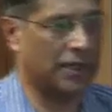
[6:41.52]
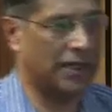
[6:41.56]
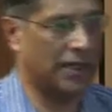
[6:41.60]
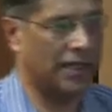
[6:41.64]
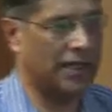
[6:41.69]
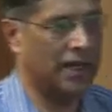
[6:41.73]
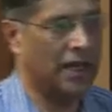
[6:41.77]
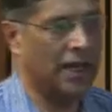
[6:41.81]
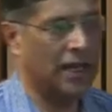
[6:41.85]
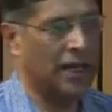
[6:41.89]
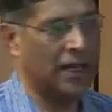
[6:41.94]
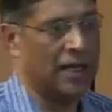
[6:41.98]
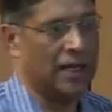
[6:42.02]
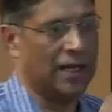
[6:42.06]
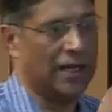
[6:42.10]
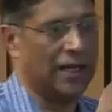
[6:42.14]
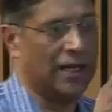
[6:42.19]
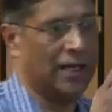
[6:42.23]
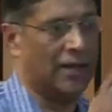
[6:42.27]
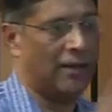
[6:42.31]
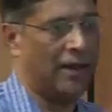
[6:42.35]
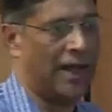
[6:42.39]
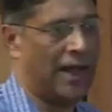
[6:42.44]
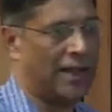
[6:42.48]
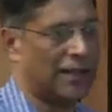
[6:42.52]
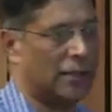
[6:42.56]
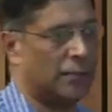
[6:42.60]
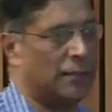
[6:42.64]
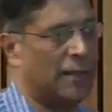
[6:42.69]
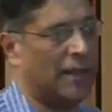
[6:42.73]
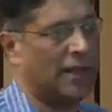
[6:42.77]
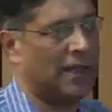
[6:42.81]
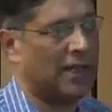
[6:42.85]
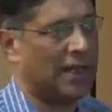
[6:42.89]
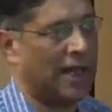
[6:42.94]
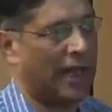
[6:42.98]
subsidy uh,
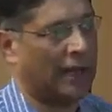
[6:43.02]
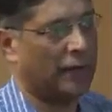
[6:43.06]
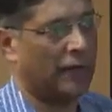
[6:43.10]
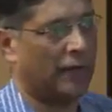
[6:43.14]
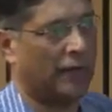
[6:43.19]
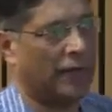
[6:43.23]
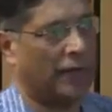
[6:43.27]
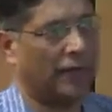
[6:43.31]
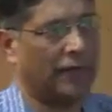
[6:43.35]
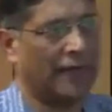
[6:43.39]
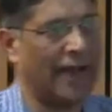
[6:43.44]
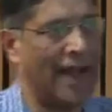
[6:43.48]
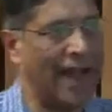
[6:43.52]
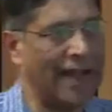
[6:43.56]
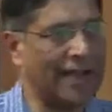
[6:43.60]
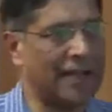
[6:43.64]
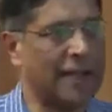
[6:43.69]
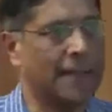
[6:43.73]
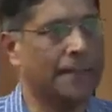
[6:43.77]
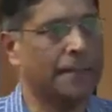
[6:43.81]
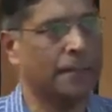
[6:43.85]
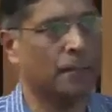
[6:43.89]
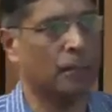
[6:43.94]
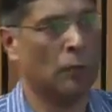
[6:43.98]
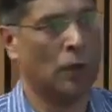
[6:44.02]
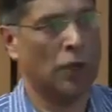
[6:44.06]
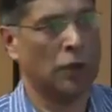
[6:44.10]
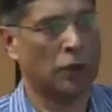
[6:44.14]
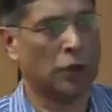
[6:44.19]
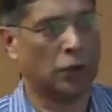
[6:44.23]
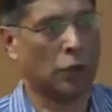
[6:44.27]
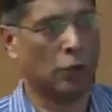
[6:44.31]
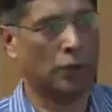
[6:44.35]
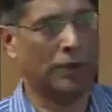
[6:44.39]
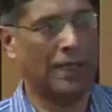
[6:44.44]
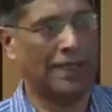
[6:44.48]
has been kind of flat.
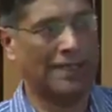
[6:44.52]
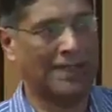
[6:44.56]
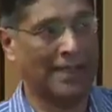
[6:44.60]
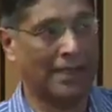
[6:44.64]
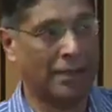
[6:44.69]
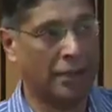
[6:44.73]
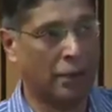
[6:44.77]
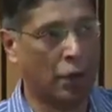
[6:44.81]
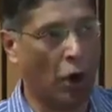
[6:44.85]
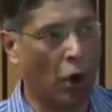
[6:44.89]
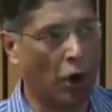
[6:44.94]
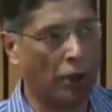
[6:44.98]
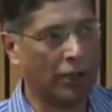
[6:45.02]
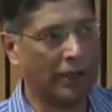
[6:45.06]
So there's a